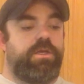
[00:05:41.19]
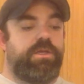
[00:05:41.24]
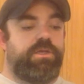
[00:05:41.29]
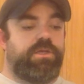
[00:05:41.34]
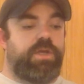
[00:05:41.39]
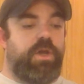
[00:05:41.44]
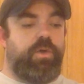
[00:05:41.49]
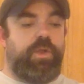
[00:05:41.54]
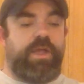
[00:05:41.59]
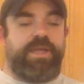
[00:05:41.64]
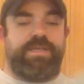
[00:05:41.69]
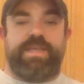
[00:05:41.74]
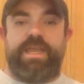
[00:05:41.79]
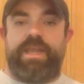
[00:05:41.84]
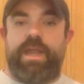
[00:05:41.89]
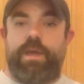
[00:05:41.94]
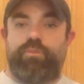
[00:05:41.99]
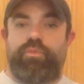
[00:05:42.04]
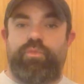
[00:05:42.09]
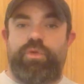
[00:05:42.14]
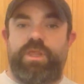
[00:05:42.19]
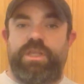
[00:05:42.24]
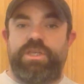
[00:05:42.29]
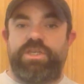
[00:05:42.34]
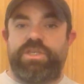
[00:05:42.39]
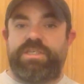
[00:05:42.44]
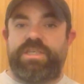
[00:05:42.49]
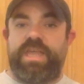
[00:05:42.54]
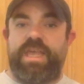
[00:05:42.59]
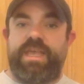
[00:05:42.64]
So, like I said, I'm really
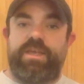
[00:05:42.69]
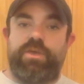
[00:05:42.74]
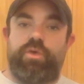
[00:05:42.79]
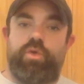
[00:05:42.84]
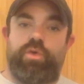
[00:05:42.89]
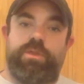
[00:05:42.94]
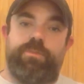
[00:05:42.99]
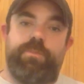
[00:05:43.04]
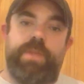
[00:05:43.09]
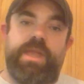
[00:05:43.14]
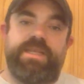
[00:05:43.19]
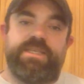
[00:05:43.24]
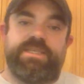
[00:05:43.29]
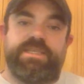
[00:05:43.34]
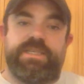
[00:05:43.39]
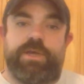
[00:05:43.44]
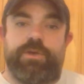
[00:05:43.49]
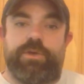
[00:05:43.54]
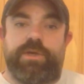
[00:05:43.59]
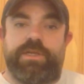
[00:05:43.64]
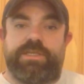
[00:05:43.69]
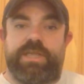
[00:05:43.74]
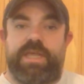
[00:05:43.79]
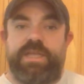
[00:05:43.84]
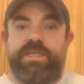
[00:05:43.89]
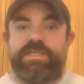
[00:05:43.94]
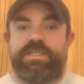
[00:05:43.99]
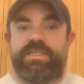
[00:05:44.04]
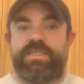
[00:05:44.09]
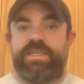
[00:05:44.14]
just taking on the main series
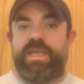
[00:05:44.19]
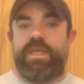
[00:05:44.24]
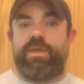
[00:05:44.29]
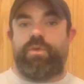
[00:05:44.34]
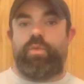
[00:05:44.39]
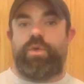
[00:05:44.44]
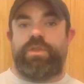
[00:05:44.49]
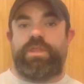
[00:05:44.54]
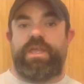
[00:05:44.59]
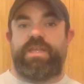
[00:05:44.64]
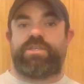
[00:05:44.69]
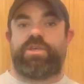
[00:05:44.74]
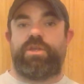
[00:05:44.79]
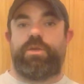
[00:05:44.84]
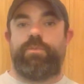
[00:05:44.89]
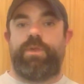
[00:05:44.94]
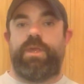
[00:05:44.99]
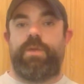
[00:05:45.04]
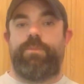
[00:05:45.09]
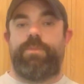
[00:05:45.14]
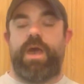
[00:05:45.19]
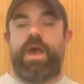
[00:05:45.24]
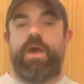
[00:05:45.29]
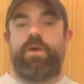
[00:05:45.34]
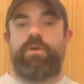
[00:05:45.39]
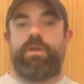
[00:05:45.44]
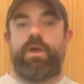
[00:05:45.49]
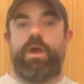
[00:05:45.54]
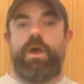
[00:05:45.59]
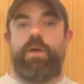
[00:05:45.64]
and seeing what that's going to be
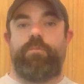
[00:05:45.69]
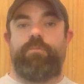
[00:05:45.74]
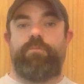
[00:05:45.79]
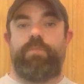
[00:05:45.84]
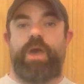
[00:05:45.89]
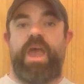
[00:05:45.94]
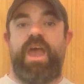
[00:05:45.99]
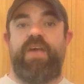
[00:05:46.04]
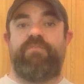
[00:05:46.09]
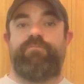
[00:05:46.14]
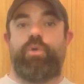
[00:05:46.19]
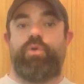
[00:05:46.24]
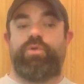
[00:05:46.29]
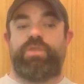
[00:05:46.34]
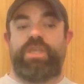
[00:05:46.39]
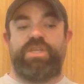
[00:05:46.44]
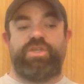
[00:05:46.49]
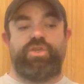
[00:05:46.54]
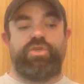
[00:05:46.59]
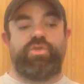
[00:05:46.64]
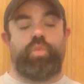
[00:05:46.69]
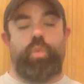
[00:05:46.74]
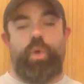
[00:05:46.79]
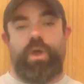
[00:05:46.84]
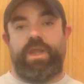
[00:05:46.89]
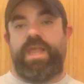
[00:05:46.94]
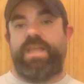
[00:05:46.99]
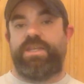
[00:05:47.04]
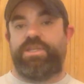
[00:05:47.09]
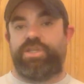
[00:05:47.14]
about. I have both issues
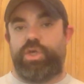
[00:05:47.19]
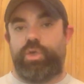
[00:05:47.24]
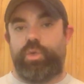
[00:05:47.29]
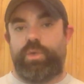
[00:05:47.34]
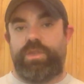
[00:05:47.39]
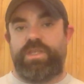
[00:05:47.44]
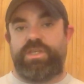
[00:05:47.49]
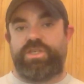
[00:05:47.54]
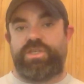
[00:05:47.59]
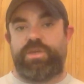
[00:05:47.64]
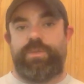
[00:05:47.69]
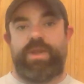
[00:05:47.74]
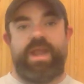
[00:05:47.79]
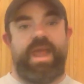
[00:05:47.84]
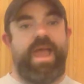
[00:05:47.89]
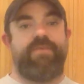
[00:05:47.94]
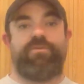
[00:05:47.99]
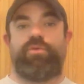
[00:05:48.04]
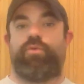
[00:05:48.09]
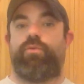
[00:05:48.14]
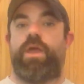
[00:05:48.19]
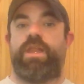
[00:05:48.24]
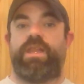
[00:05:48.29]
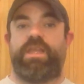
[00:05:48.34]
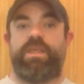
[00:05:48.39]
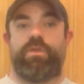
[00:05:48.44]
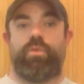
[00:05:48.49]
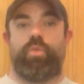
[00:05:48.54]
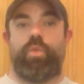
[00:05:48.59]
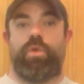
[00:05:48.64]
1 and 2 in this shipment. I haven't read
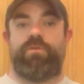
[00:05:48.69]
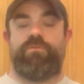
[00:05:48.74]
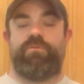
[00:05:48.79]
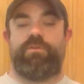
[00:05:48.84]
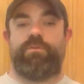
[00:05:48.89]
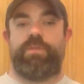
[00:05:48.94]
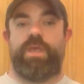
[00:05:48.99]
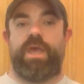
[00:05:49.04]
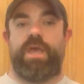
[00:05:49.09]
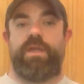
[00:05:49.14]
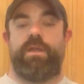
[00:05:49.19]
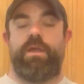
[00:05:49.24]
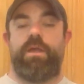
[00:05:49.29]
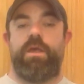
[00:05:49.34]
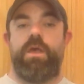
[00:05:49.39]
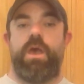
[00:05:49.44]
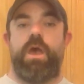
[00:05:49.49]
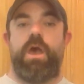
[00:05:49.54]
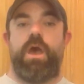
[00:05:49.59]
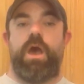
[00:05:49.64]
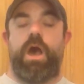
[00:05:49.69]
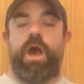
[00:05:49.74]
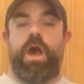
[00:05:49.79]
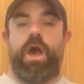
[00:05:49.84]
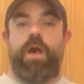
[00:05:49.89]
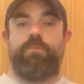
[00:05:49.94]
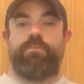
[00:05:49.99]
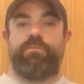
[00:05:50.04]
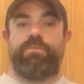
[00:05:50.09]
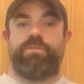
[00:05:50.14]
either one of them yet.
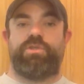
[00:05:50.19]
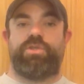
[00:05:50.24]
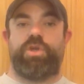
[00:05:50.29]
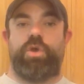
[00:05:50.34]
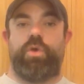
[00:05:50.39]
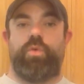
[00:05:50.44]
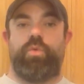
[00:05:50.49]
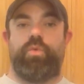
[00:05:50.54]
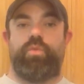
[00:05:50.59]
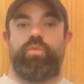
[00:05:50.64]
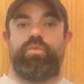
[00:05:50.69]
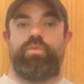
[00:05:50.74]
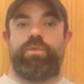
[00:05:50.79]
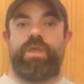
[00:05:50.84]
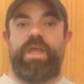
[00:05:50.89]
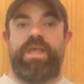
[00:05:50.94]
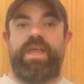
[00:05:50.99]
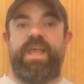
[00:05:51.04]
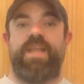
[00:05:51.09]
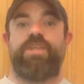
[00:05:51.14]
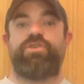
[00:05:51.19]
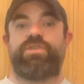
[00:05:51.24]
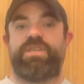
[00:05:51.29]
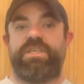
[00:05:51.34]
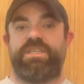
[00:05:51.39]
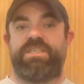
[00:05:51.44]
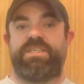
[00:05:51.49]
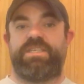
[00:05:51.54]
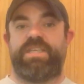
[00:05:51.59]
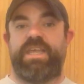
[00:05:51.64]
So, interested
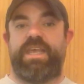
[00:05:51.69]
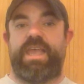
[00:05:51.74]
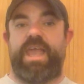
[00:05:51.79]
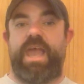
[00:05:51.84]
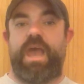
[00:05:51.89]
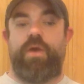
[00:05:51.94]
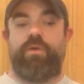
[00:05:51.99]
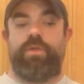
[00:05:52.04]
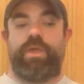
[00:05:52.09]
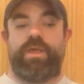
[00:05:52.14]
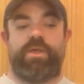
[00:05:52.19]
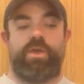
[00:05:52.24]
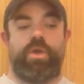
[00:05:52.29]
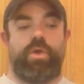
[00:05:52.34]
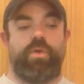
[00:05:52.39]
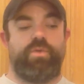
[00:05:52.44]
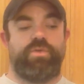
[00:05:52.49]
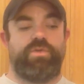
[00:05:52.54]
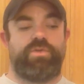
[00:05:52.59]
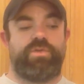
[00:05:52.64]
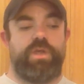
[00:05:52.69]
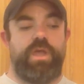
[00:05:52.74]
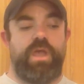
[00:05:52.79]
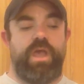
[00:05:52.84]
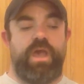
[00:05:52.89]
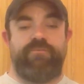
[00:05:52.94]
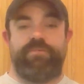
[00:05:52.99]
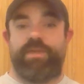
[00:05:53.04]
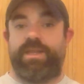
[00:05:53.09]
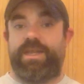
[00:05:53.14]
in seeing how that goes.
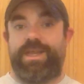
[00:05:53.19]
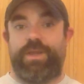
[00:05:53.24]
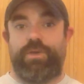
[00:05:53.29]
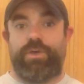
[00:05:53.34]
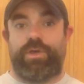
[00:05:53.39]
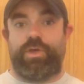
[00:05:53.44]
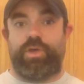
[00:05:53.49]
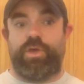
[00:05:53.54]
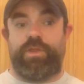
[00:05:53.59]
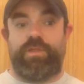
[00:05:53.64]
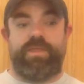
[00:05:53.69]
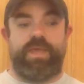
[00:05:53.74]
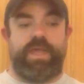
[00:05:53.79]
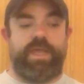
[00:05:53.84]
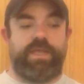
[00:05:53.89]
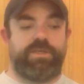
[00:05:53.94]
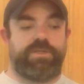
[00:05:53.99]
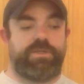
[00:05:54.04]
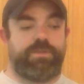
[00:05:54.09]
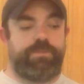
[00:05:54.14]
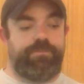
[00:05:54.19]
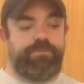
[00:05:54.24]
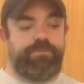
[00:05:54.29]
Been hearing good things.